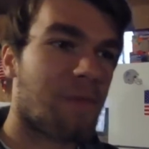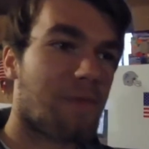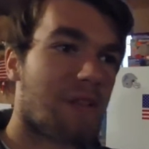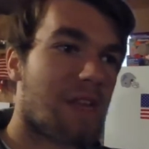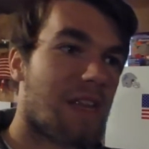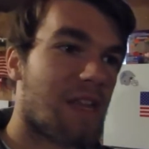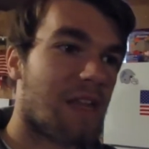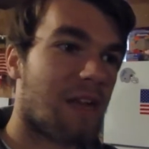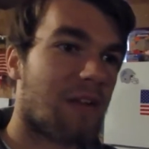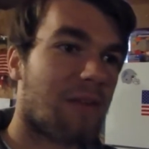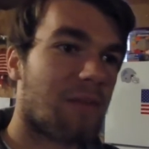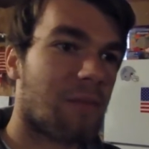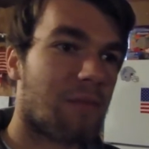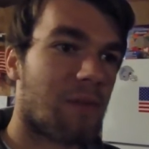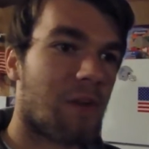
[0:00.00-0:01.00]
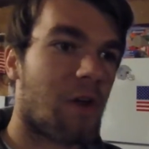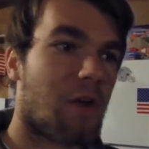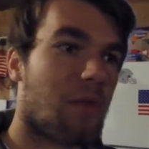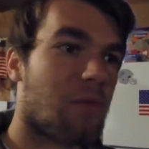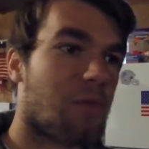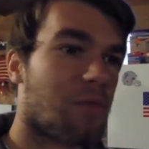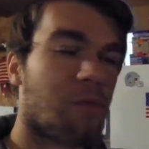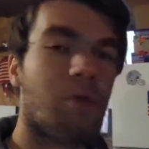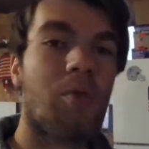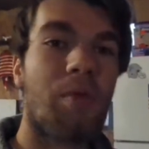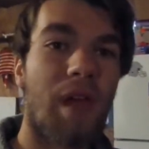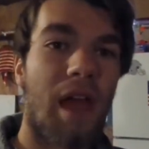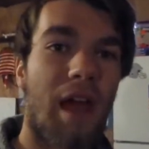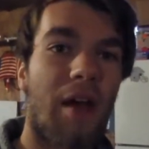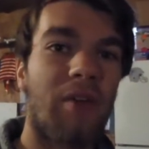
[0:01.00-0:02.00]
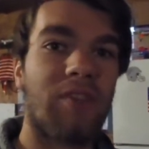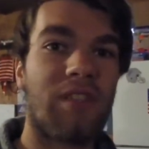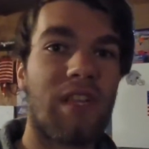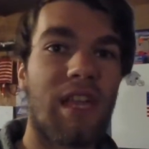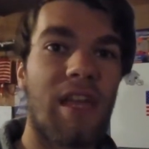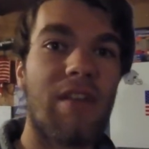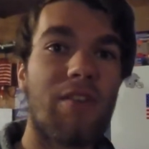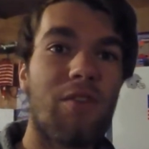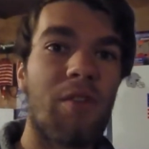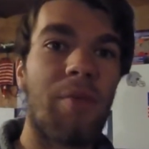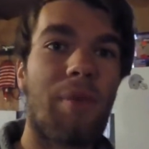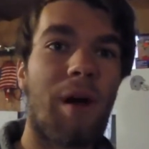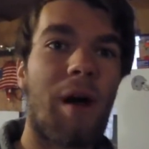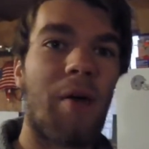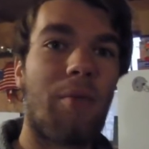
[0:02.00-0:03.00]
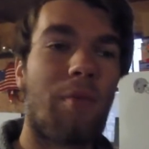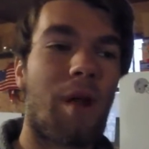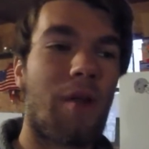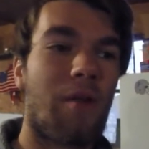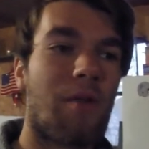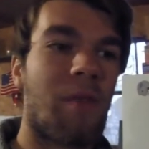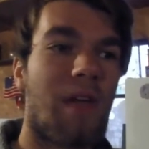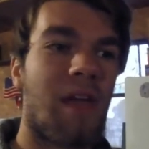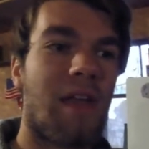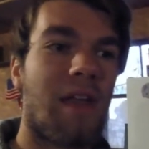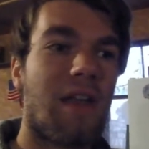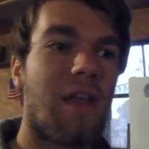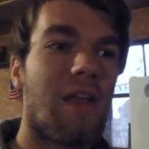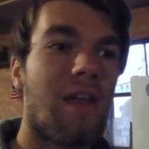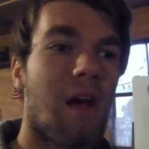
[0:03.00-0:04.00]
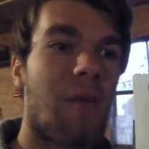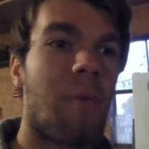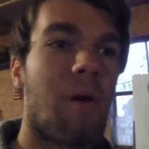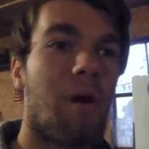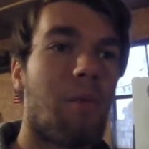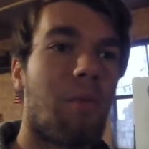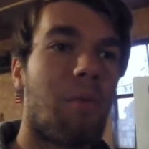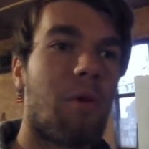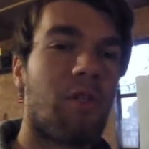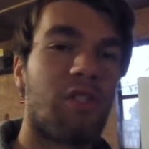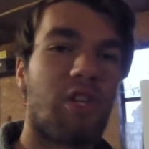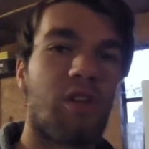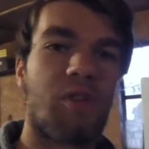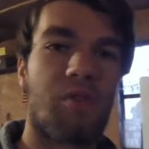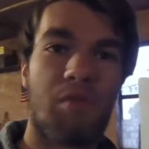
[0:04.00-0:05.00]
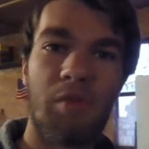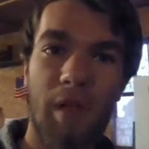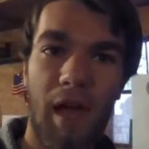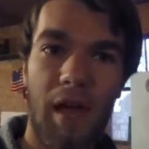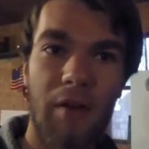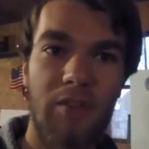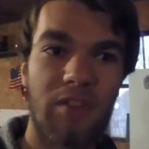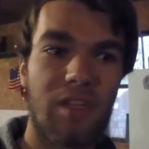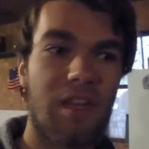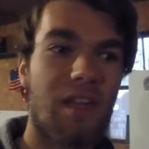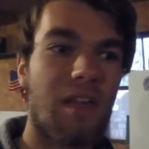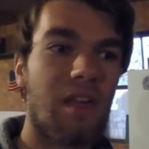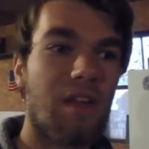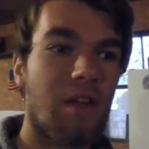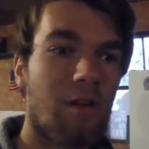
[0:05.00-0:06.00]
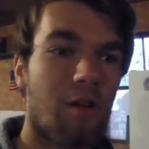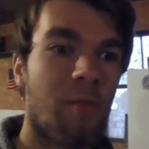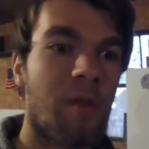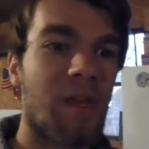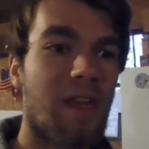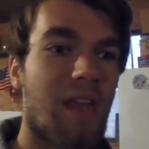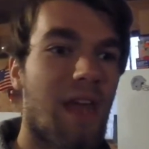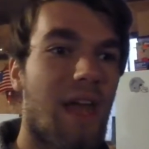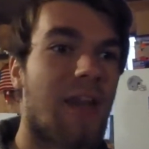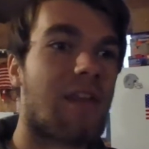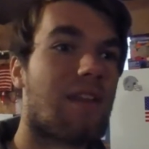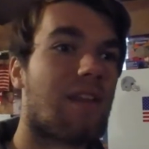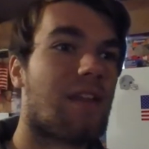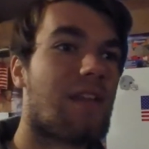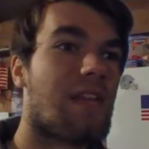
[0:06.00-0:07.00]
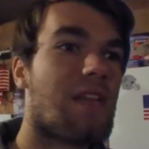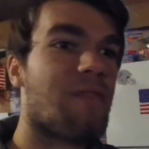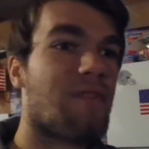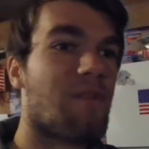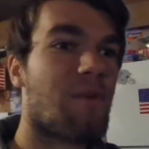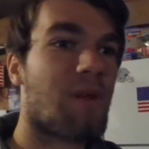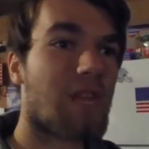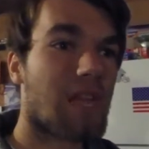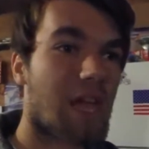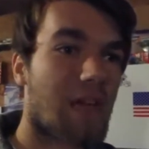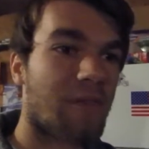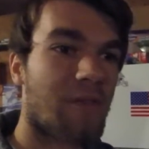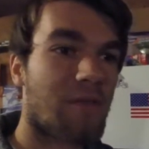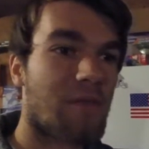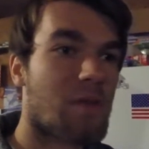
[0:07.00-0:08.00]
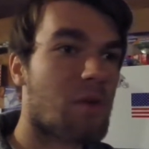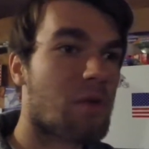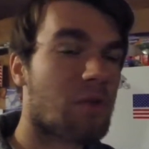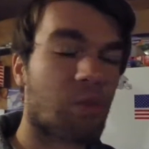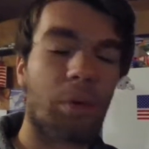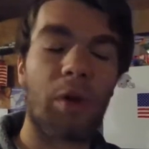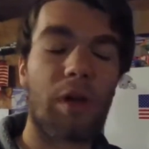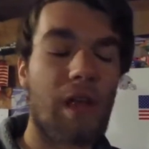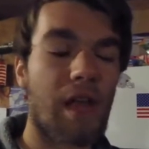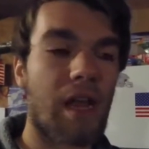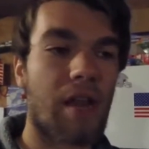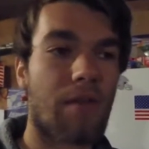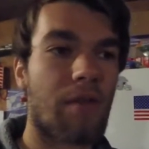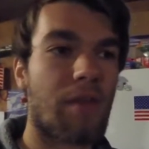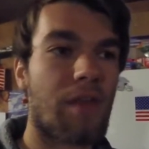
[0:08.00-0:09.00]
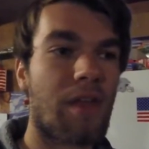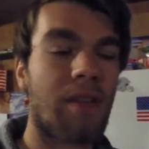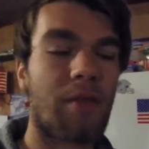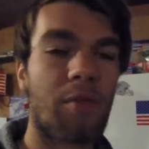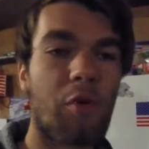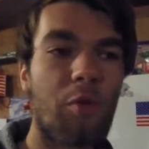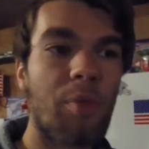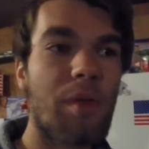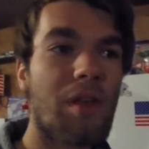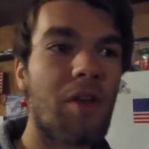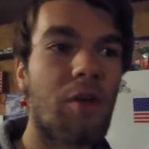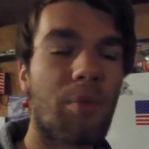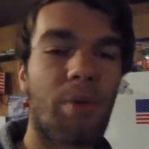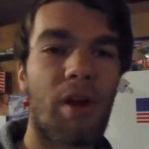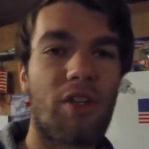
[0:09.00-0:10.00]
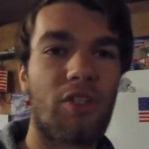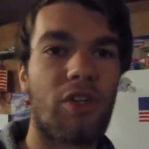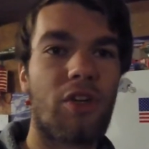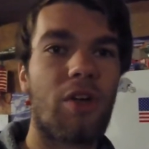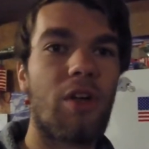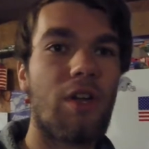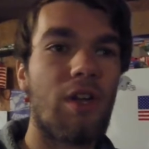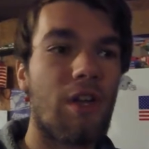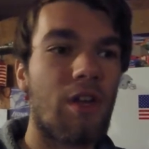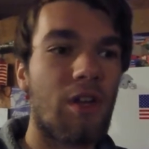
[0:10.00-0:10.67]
feeding through that housing into the pump rather than a pump pushing through the housing will mean that even when the FMU is working and everything, there will be no pressure